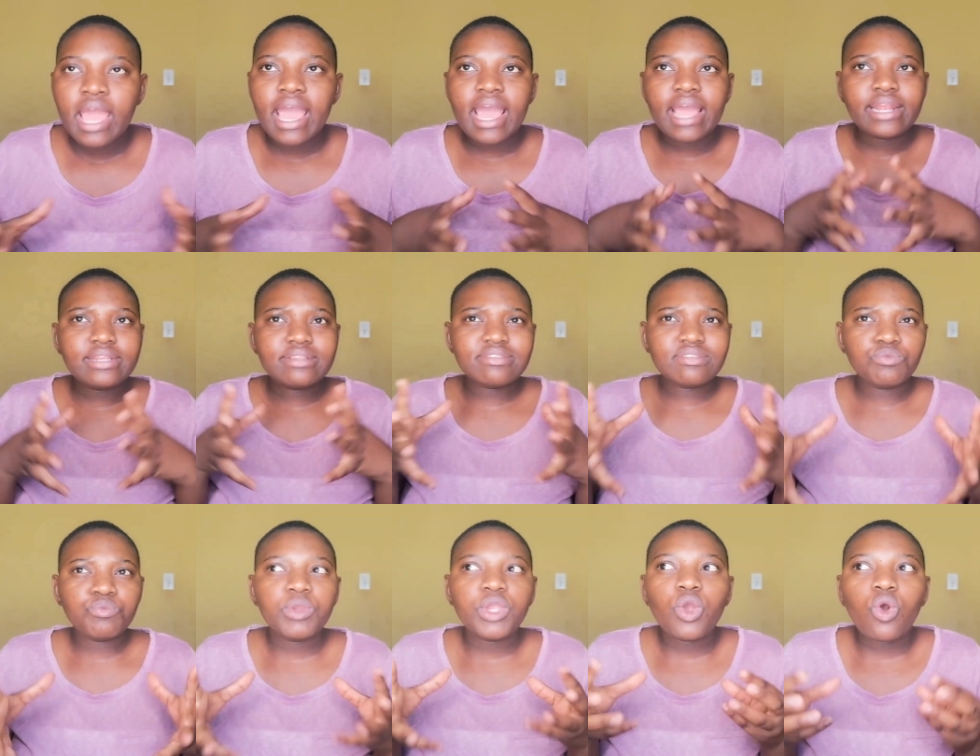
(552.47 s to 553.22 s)
And
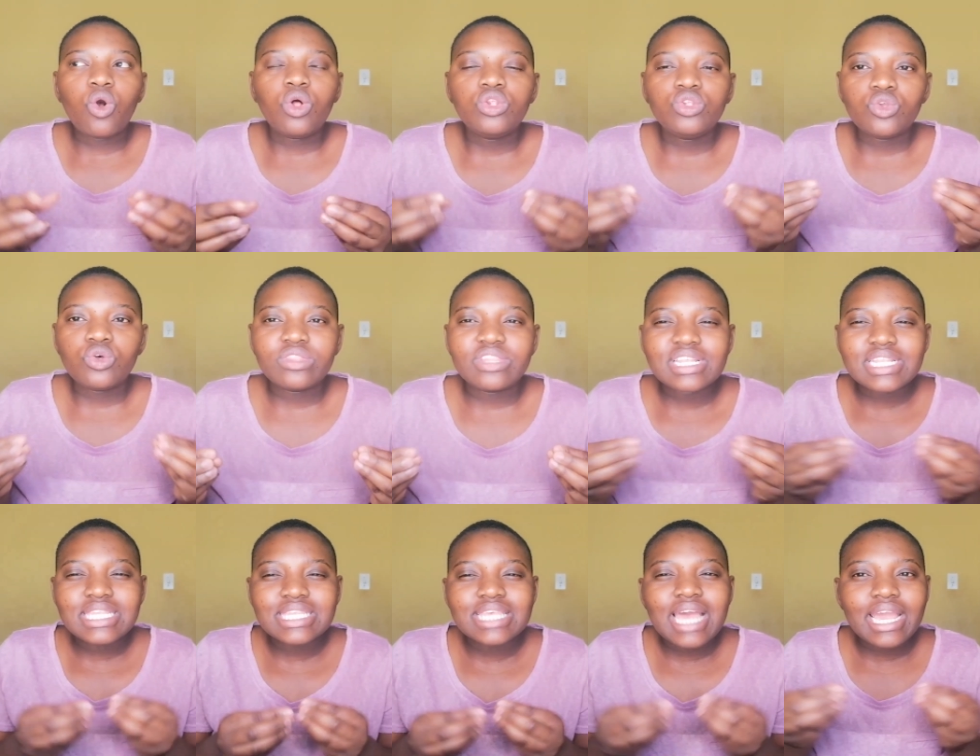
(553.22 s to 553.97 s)
we all know
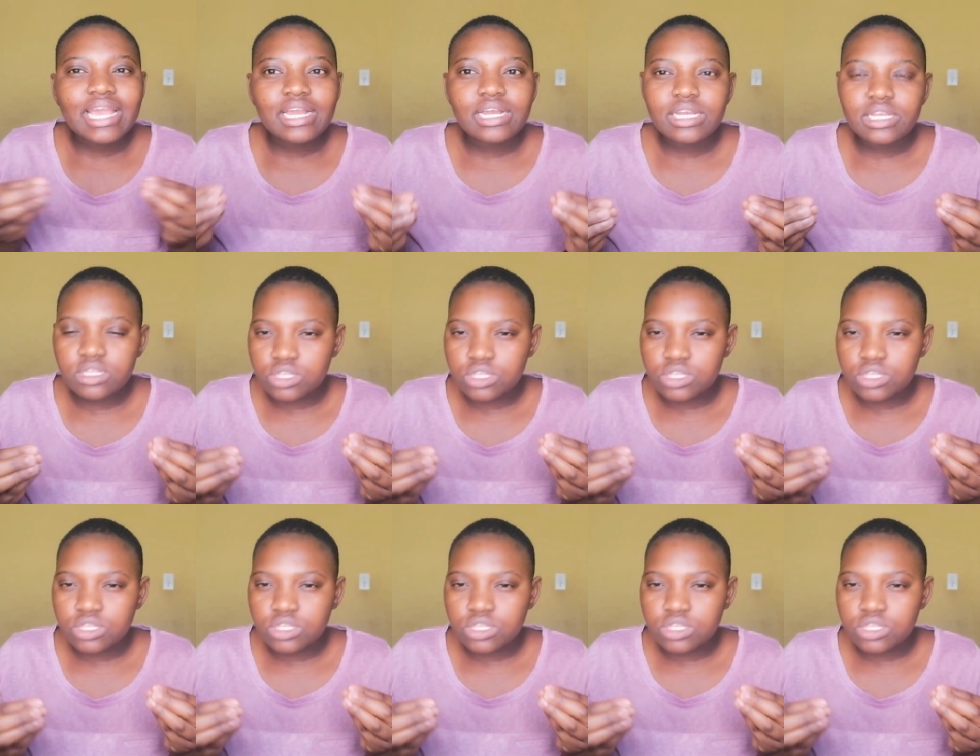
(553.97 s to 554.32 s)
that SICA